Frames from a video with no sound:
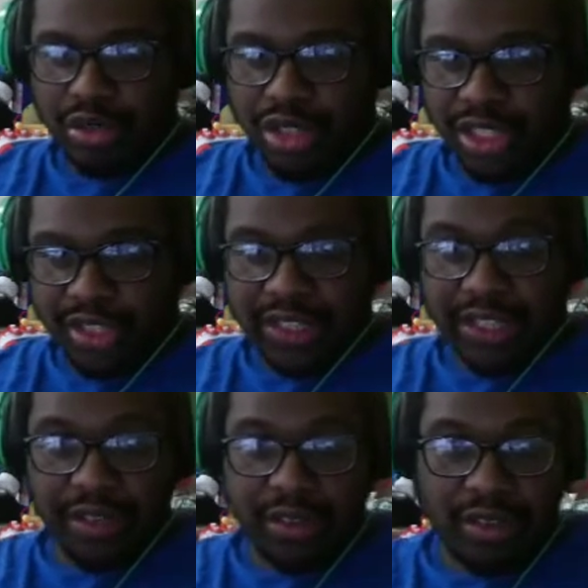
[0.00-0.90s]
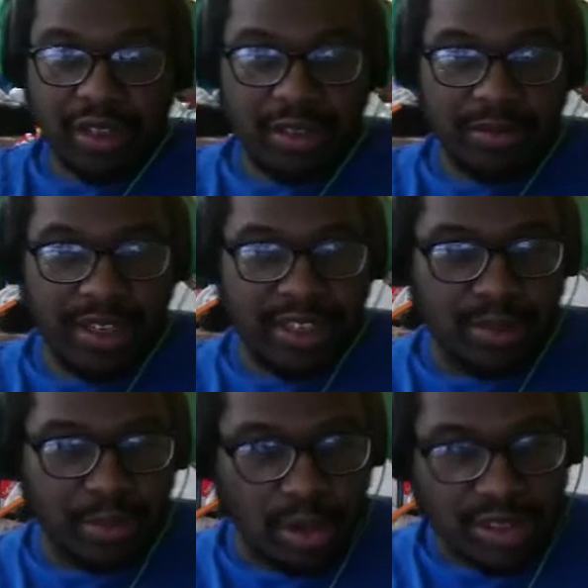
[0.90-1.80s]
Azir, because
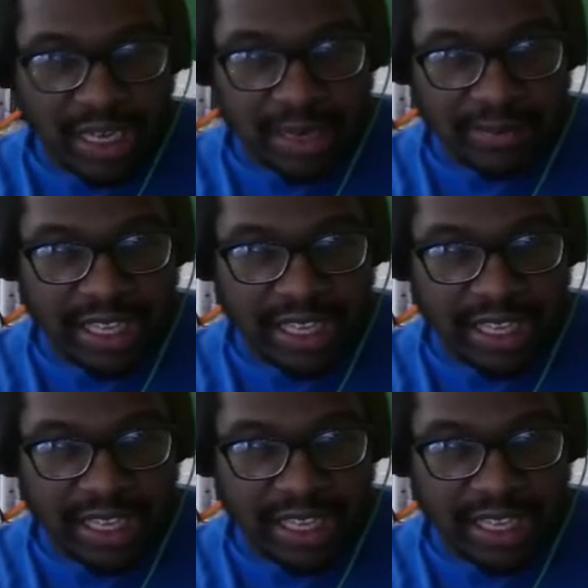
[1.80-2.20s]
most times they